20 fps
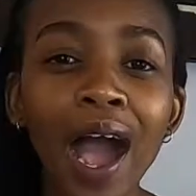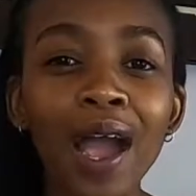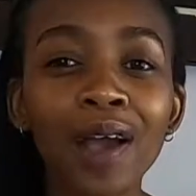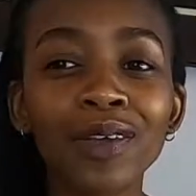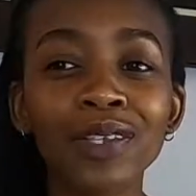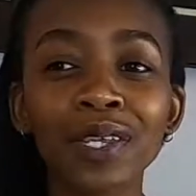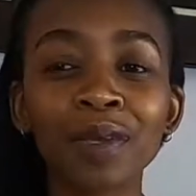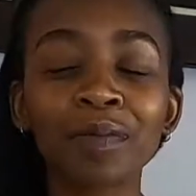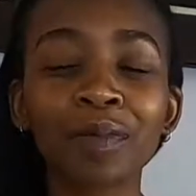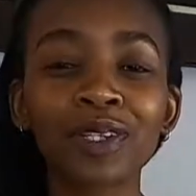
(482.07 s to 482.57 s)

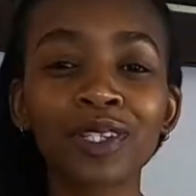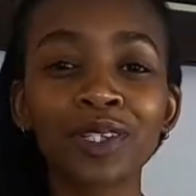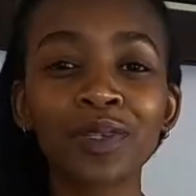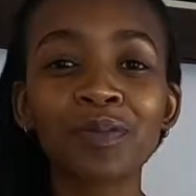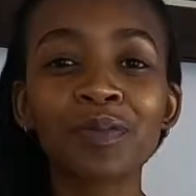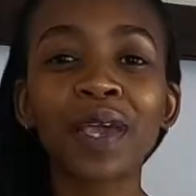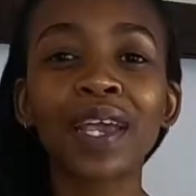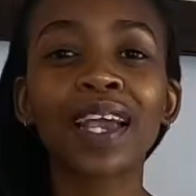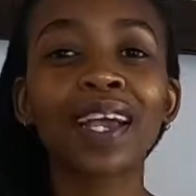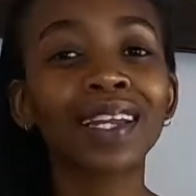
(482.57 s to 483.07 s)
I was able
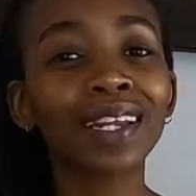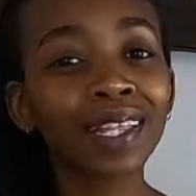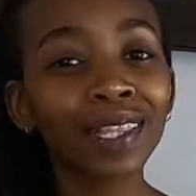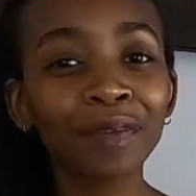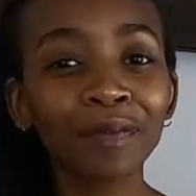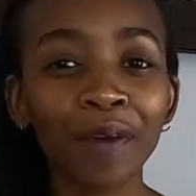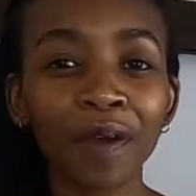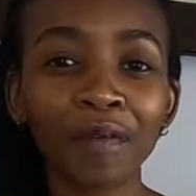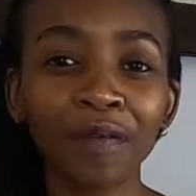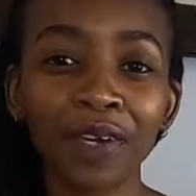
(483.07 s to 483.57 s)
to make
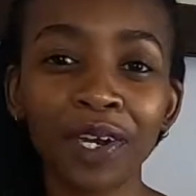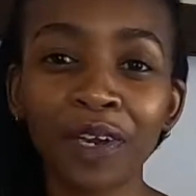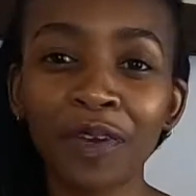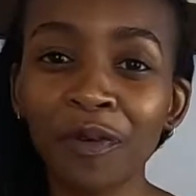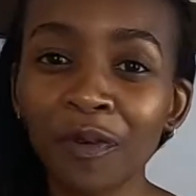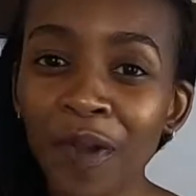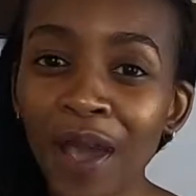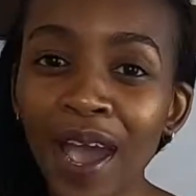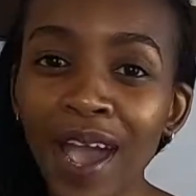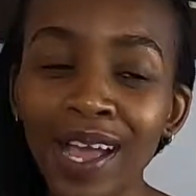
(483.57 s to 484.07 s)
another
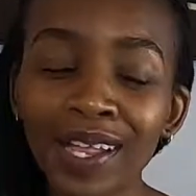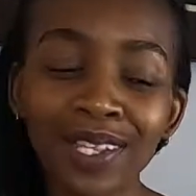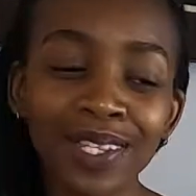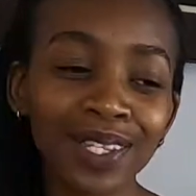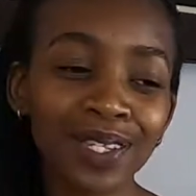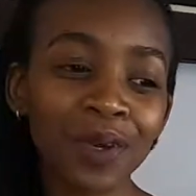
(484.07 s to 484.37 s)
500 rand.